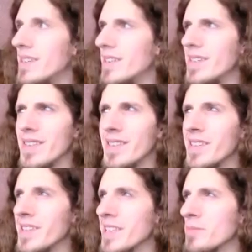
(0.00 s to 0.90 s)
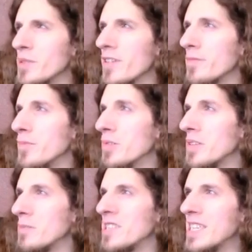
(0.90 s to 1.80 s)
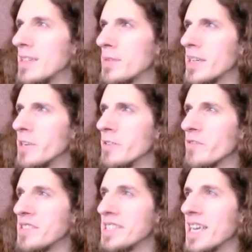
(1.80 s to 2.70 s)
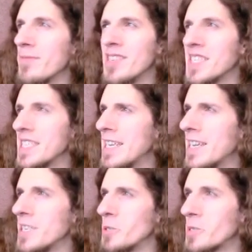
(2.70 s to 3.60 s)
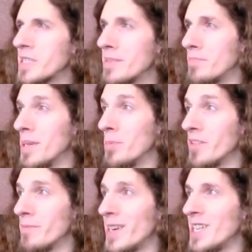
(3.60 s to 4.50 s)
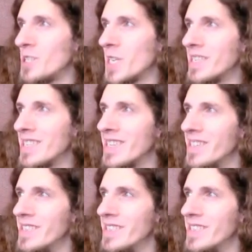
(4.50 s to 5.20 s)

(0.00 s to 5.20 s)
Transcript: Ah, nothing gets me off more than seeing my girlfriend is obviously not interested in people of my gender.